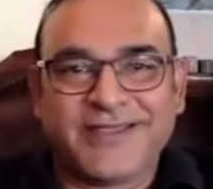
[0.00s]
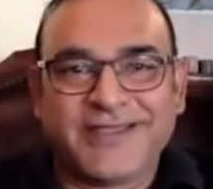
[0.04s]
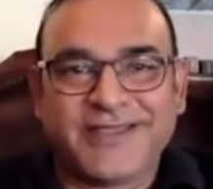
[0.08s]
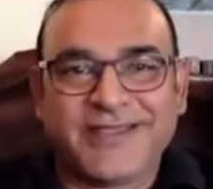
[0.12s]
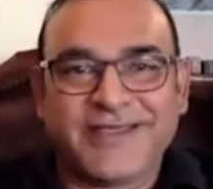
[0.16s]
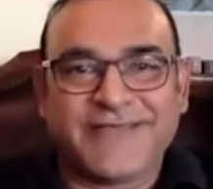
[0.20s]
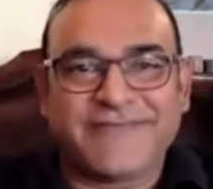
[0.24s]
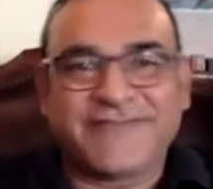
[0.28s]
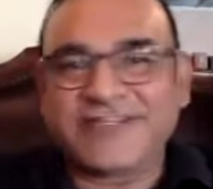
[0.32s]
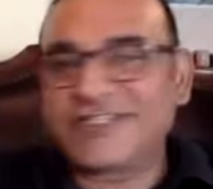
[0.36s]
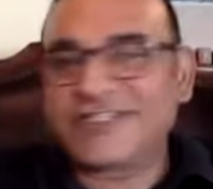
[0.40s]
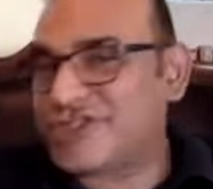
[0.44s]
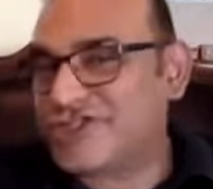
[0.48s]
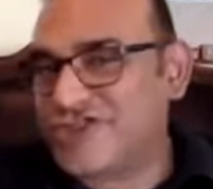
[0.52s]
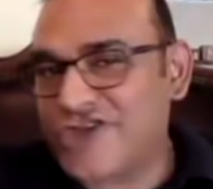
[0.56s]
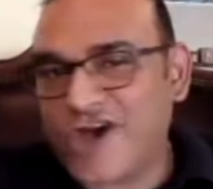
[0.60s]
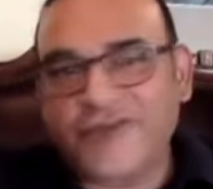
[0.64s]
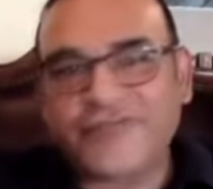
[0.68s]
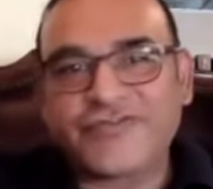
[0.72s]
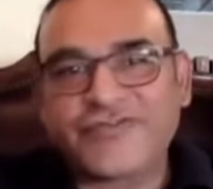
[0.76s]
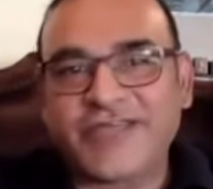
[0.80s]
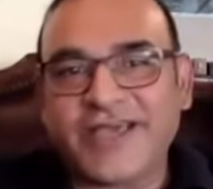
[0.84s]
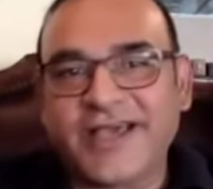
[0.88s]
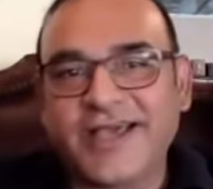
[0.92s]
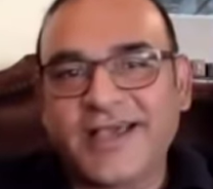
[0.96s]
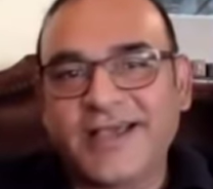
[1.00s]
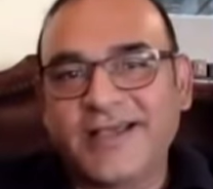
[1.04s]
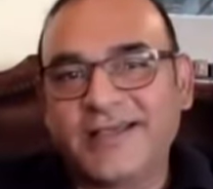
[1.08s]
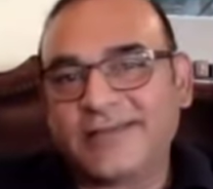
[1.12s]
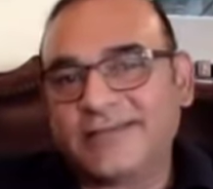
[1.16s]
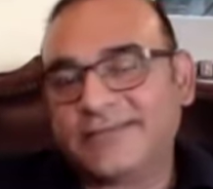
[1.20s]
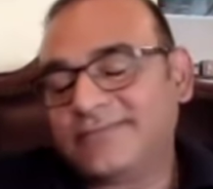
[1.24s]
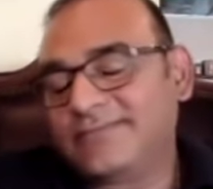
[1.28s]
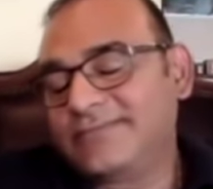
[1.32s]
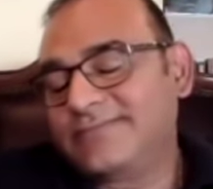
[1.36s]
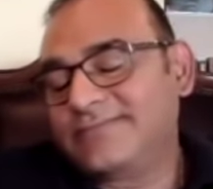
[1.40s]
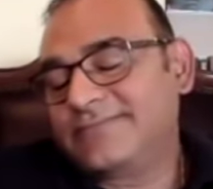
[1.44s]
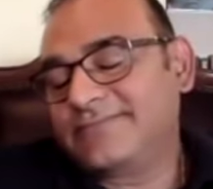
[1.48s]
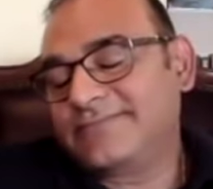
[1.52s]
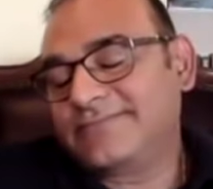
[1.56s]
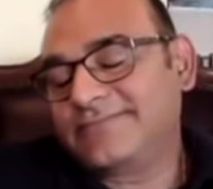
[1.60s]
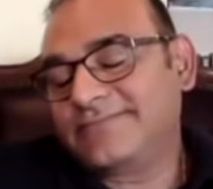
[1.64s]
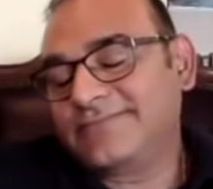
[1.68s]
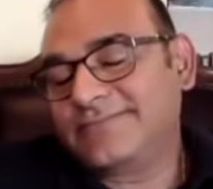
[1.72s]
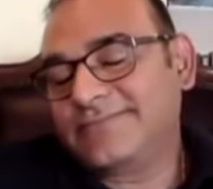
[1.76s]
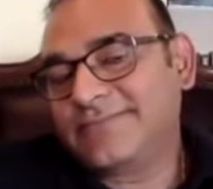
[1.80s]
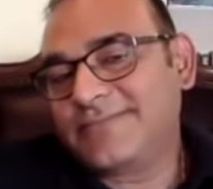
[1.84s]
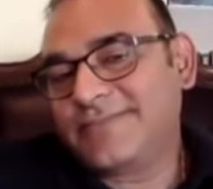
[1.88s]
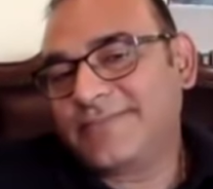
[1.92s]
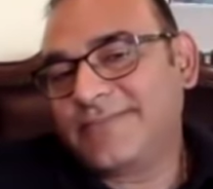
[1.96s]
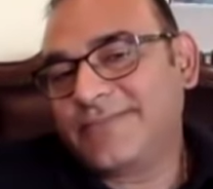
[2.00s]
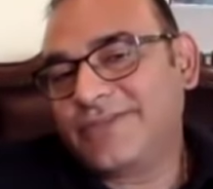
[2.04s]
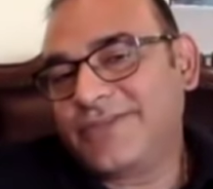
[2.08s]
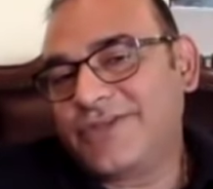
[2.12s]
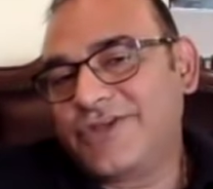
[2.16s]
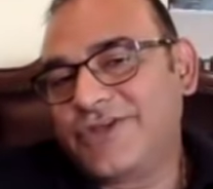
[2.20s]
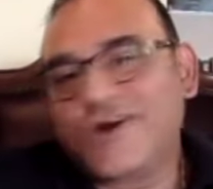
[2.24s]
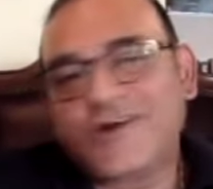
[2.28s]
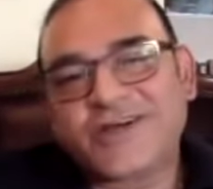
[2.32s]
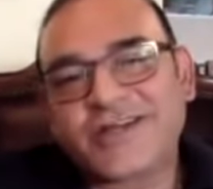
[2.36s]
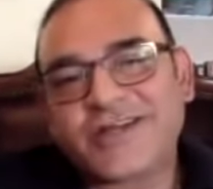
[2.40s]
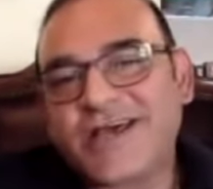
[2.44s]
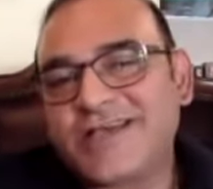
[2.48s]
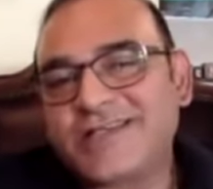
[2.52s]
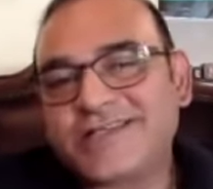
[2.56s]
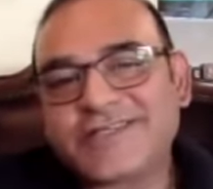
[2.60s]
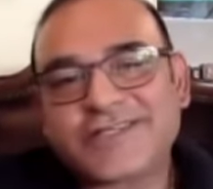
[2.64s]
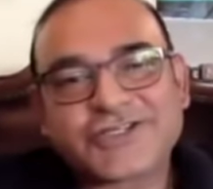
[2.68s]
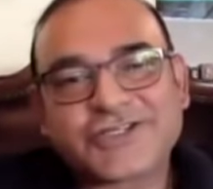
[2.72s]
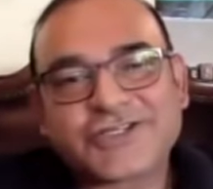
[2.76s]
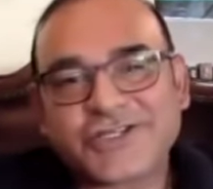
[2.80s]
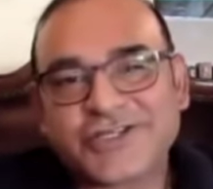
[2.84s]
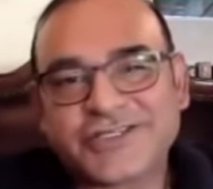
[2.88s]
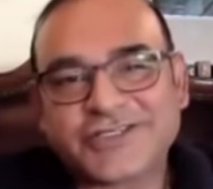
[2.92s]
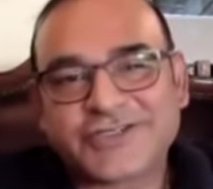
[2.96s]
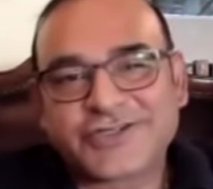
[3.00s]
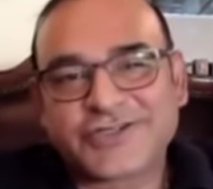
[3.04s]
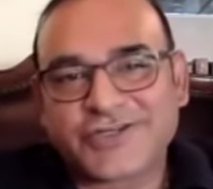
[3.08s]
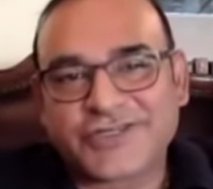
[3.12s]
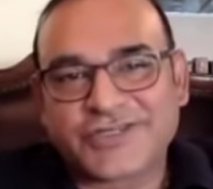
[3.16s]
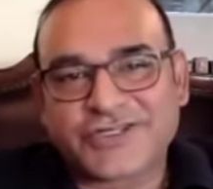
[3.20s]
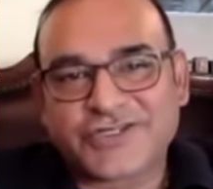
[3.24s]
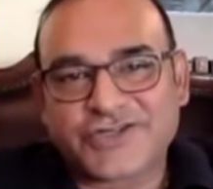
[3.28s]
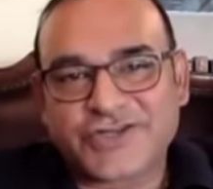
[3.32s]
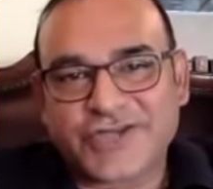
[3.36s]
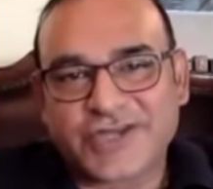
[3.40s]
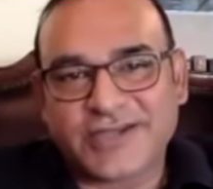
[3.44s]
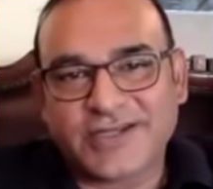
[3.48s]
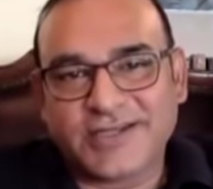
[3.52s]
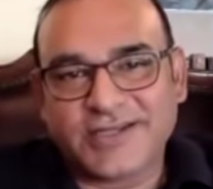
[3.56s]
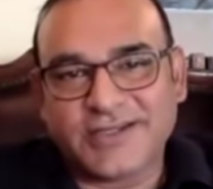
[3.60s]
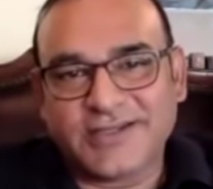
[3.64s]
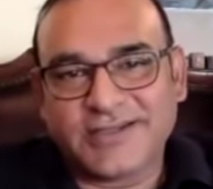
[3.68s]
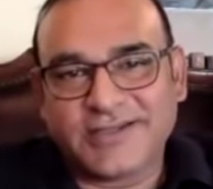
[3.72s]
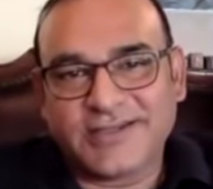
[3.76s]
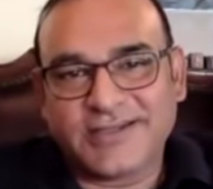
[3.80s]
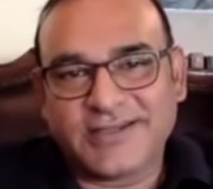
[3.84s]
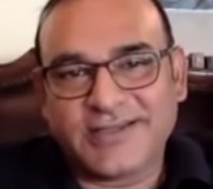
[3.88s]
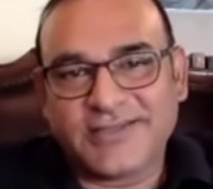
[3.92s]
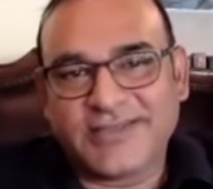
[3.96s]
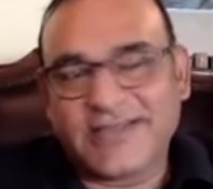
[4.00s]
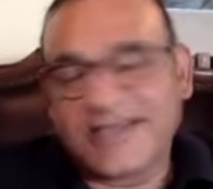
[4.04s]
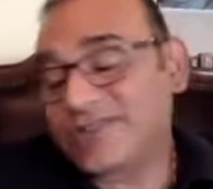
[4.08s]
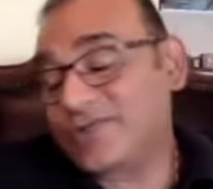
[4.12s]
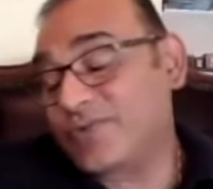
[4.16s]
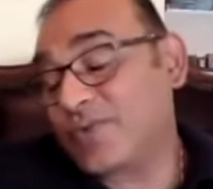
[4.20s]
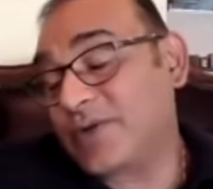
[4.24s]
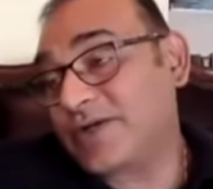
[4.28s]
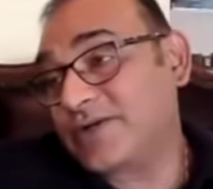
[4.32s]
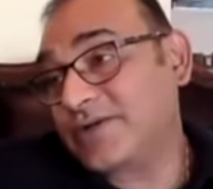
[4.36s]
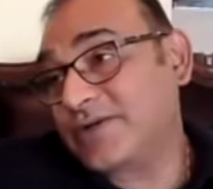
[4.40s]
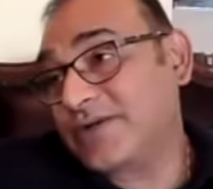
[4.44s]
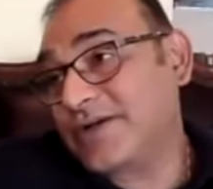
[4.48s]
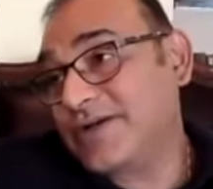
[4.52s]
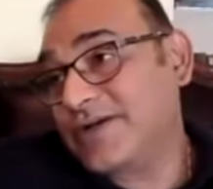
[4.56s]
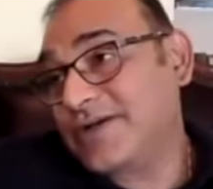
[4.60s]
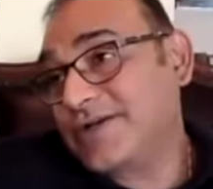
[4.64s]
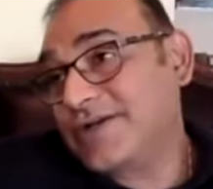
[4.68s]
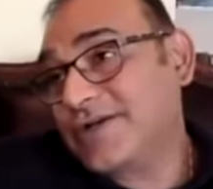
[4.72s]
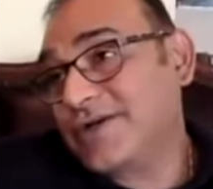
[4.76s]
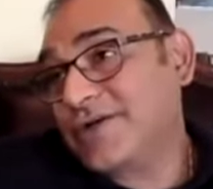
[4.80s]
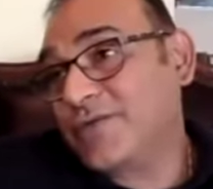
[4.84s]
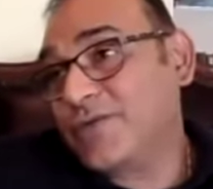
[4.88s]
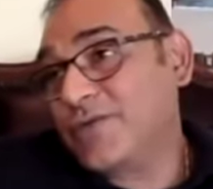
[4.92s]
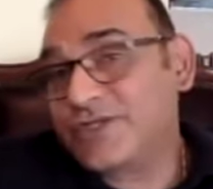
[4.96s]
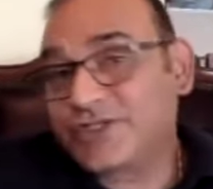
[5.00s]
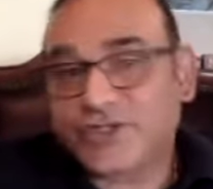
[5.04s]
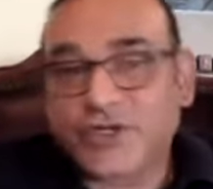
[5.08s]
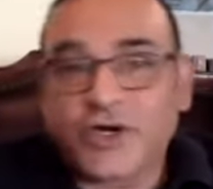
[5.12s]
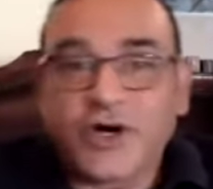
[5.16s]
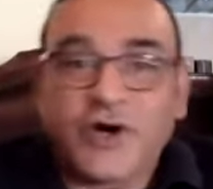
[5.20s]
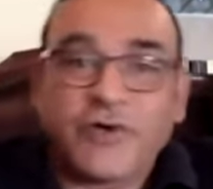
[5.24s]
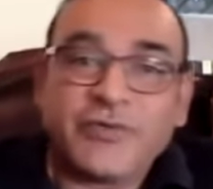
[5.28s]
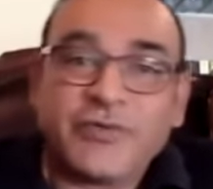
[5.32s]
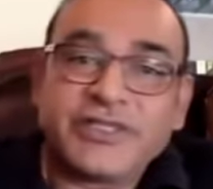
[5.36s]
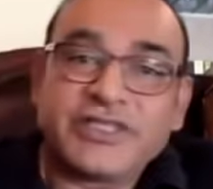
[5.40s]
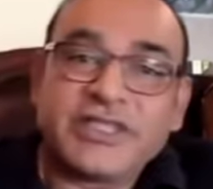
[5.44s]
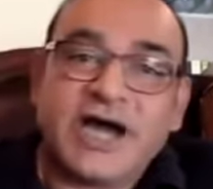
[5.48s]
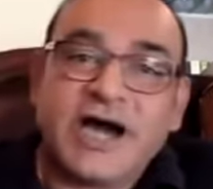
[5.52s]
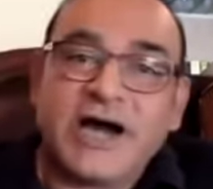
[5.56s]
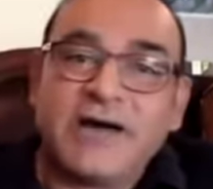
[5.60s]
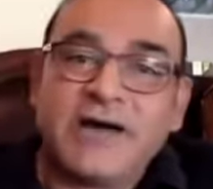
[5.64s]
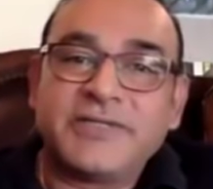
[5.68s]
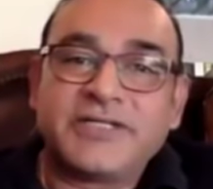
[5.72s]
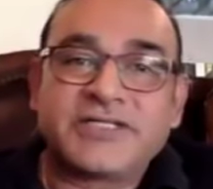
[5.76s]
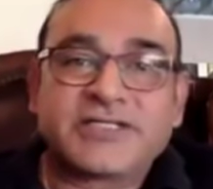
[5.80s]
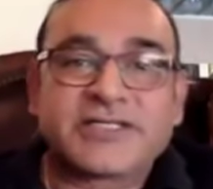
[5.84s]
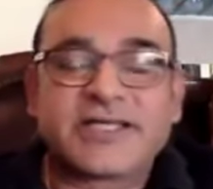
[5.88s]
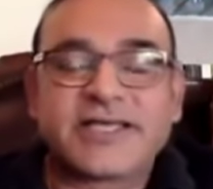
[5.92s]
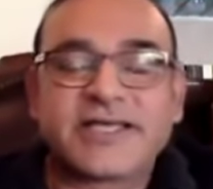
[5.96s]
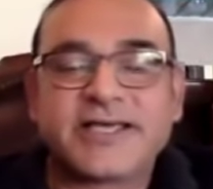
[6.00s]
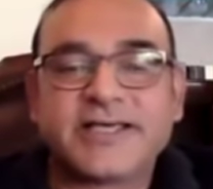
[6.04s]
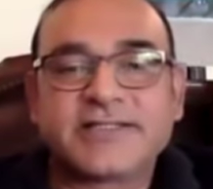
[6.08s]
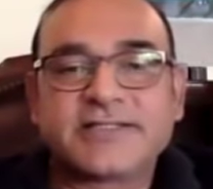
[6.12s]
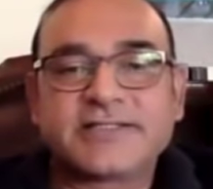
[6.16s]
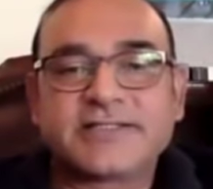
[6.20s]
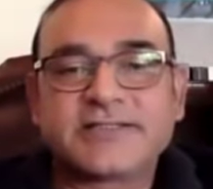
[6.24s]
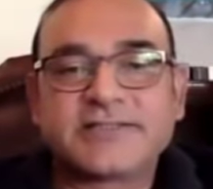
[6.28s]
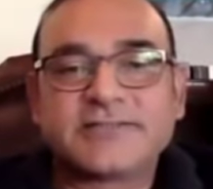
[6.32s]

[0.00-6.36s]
If it's not there, the organization is going to struggle. And that's what we saw with Aamir's case.